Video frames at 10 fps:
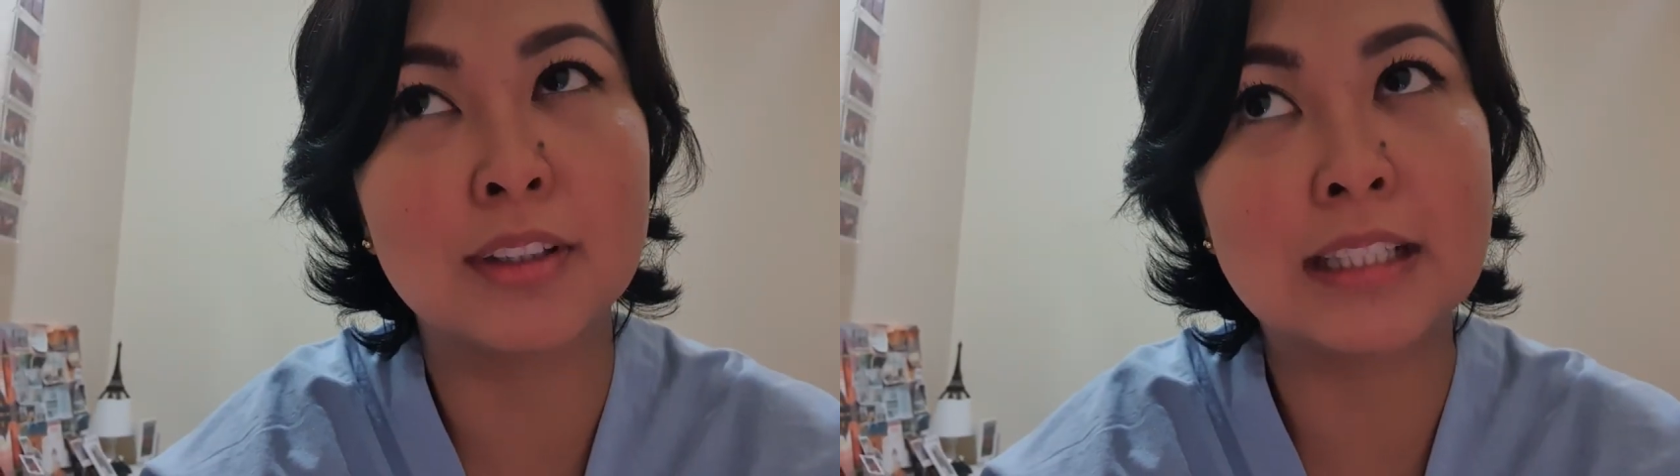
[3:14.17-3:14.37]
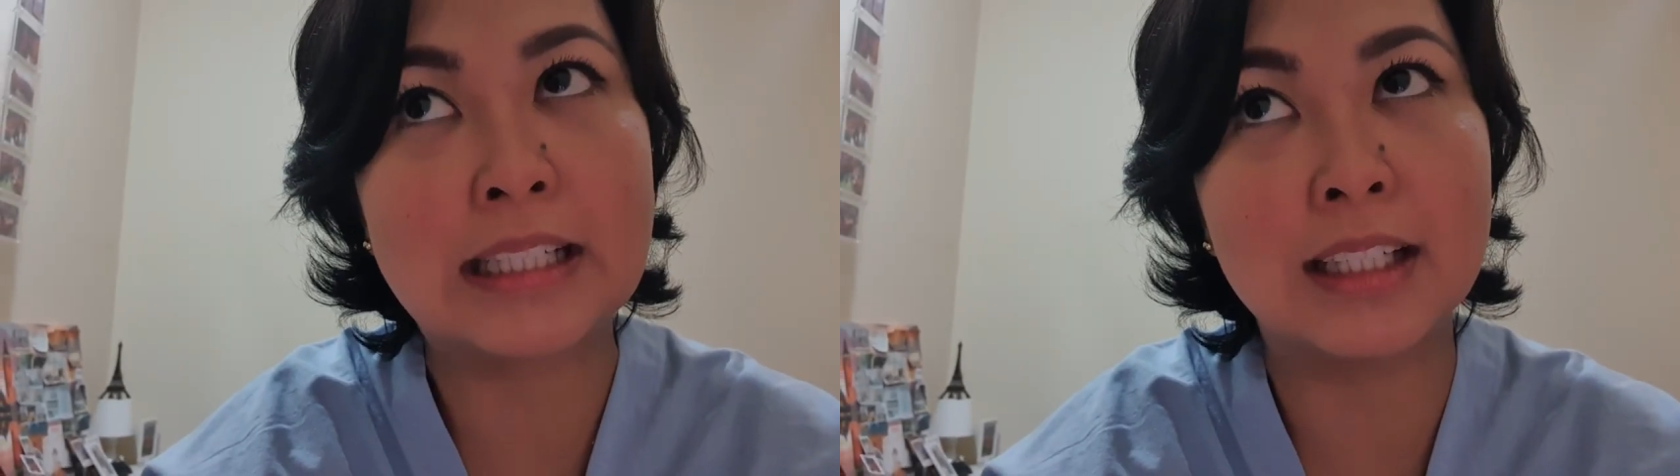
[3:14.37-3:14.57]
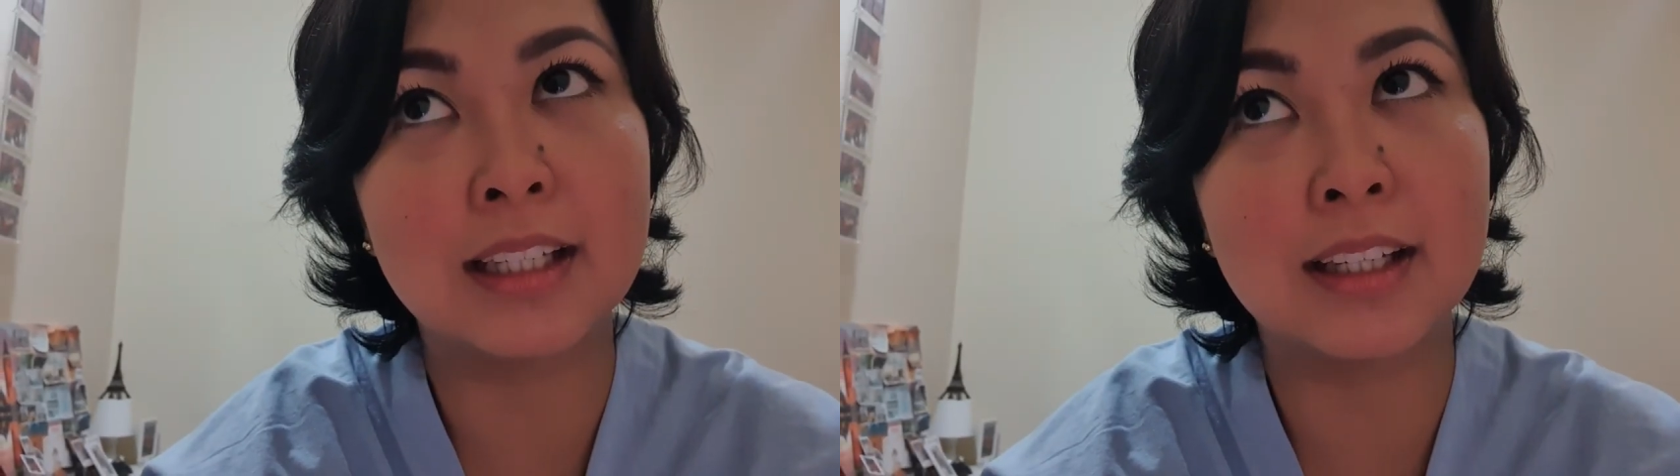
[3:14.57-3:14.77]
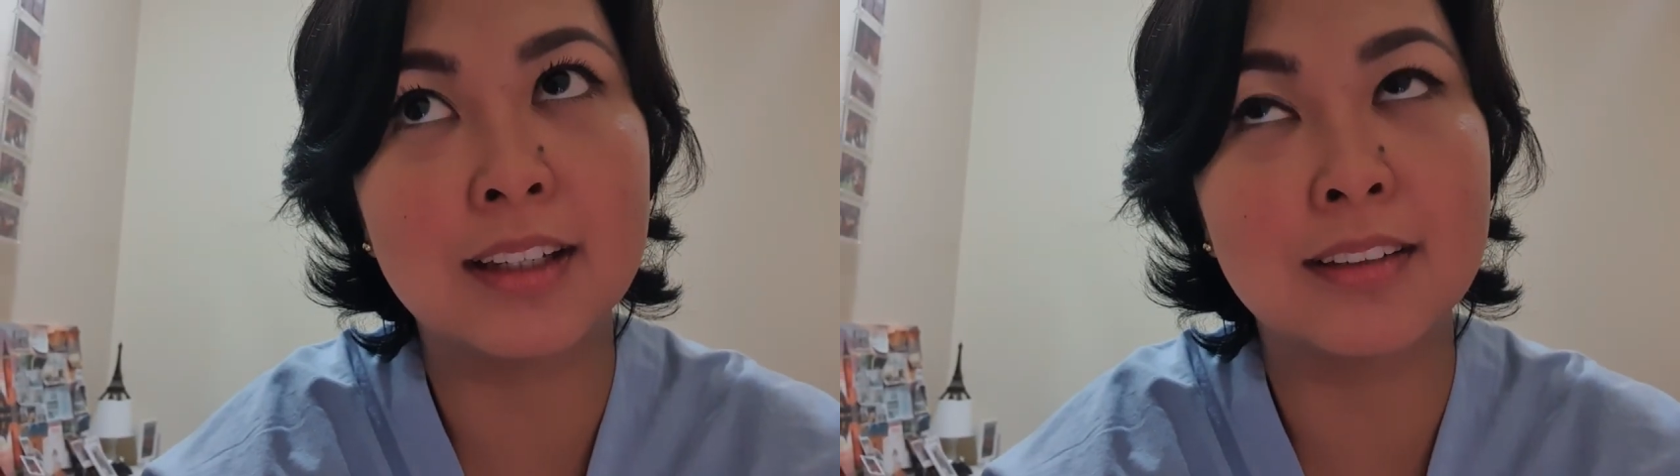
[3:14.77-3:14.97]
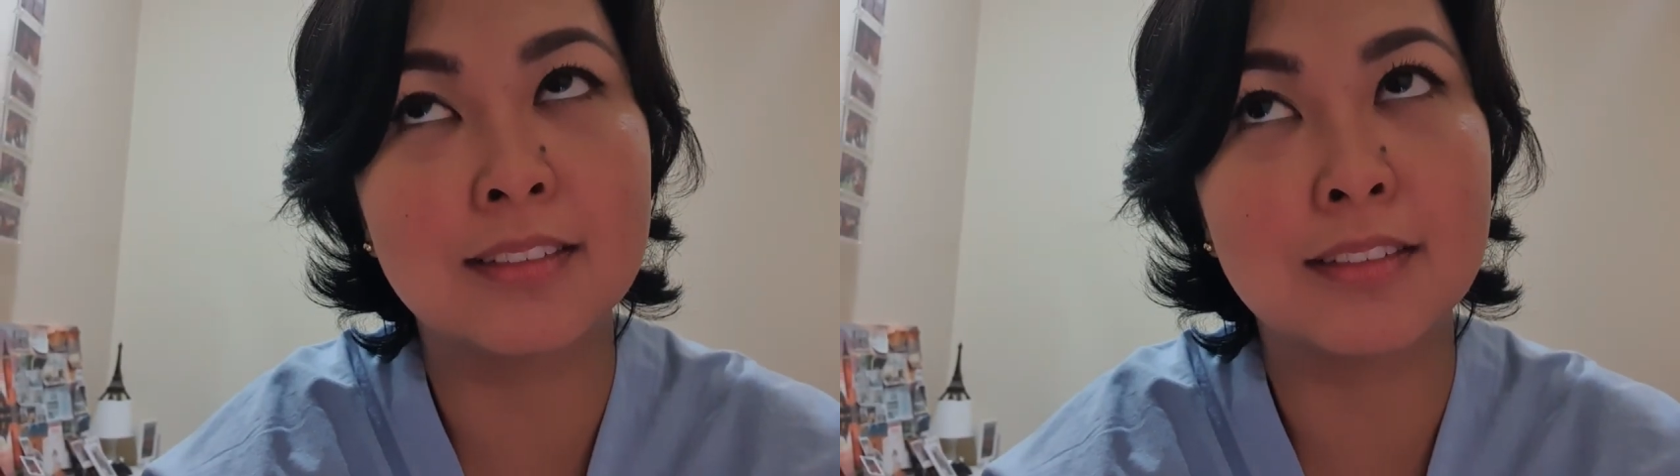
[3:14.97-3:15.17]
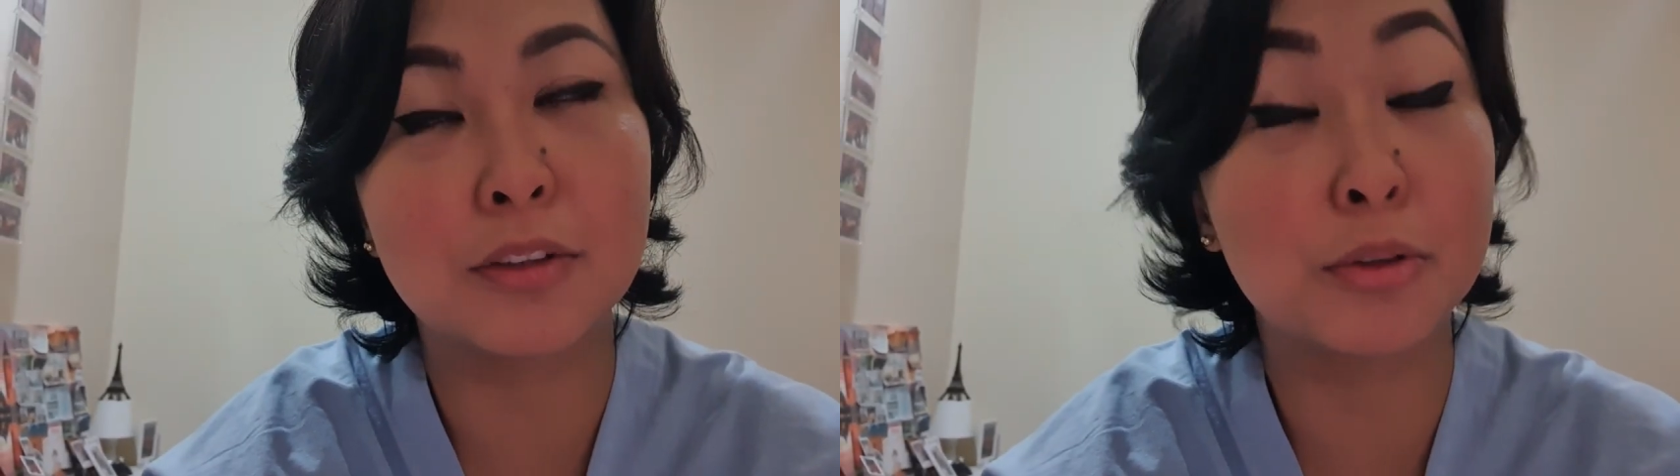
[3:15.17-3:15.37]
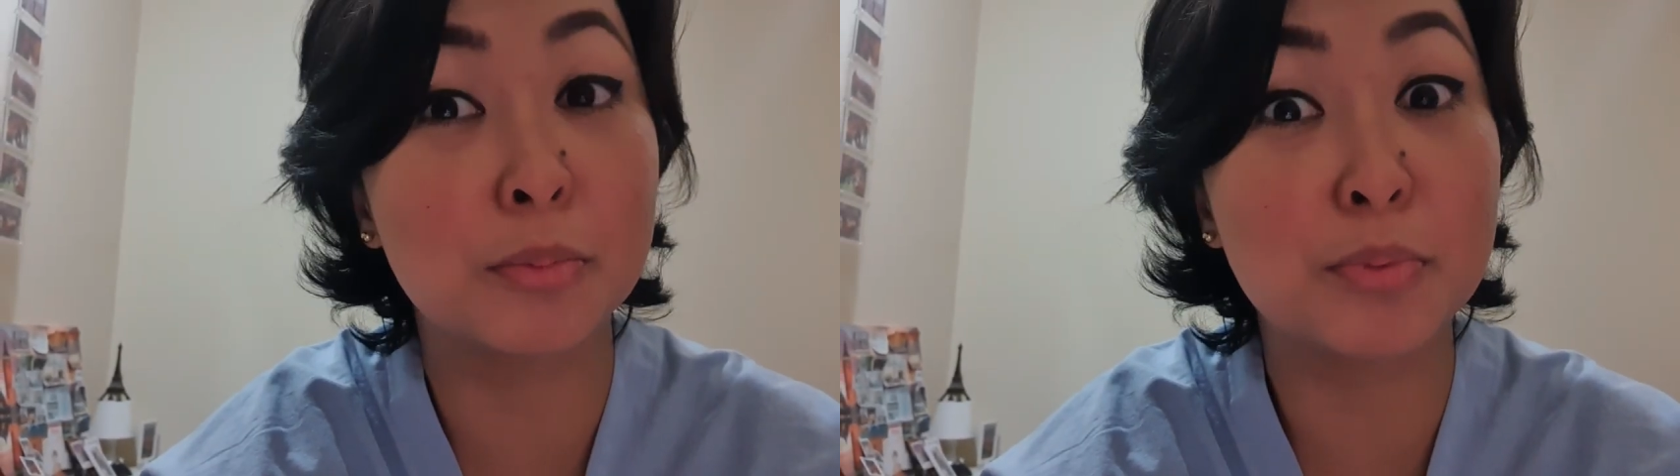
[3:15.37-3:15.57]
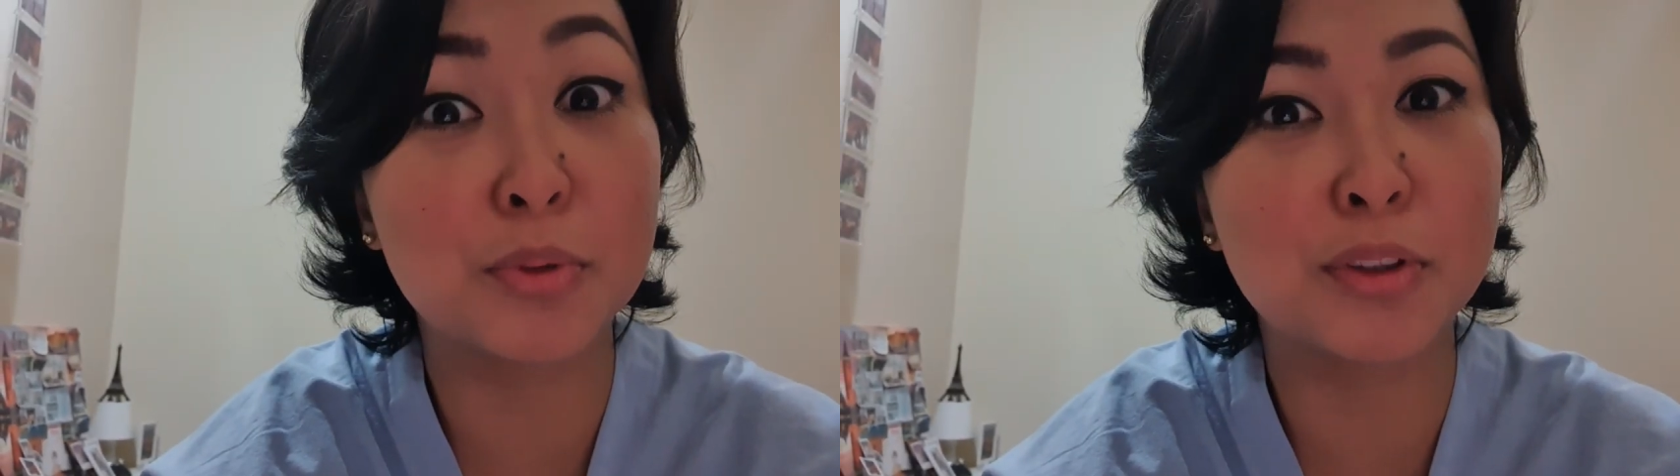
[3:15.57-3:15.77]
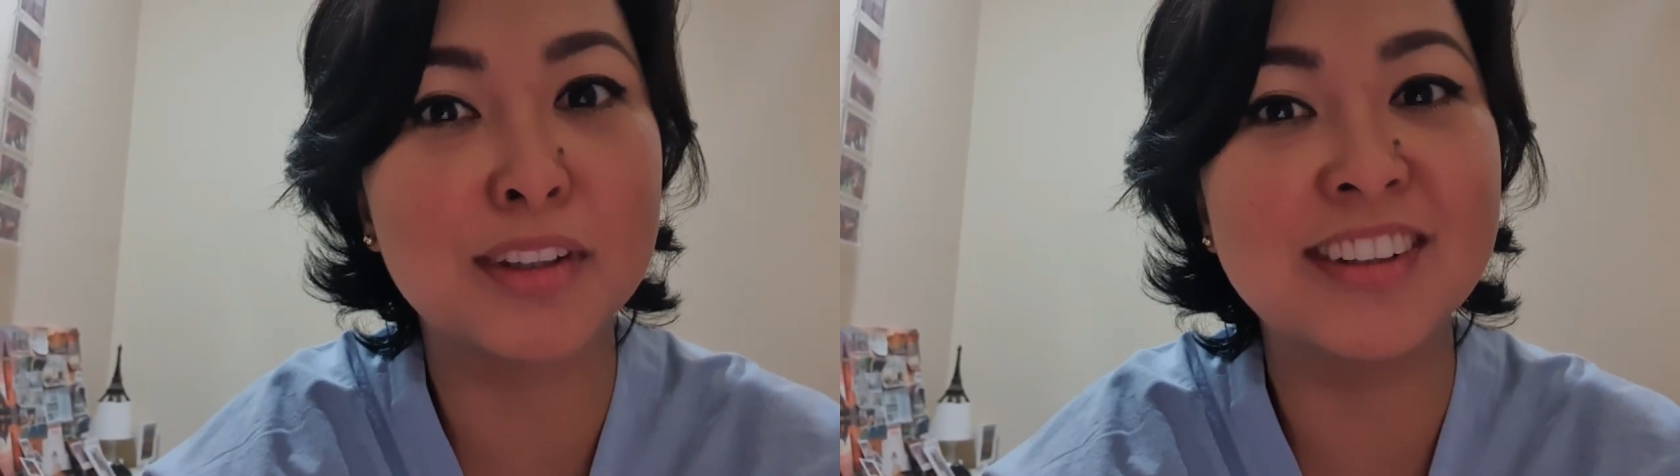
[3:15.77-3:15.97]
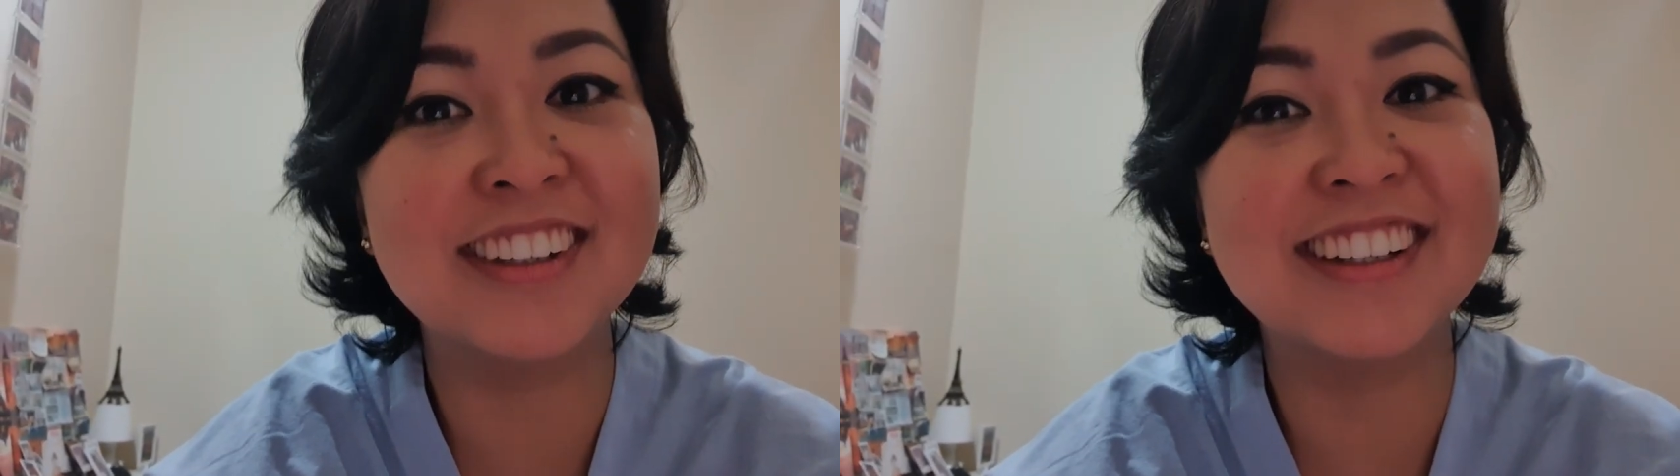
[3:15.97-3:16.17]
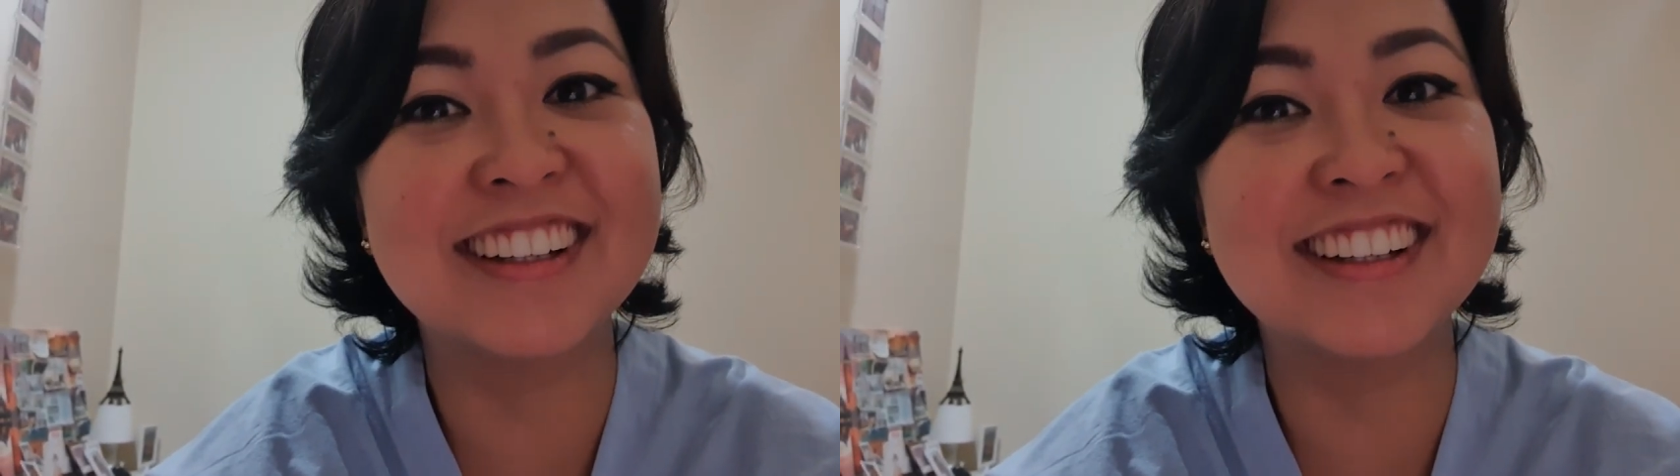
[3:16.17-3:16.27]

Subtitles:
cleaning room tour.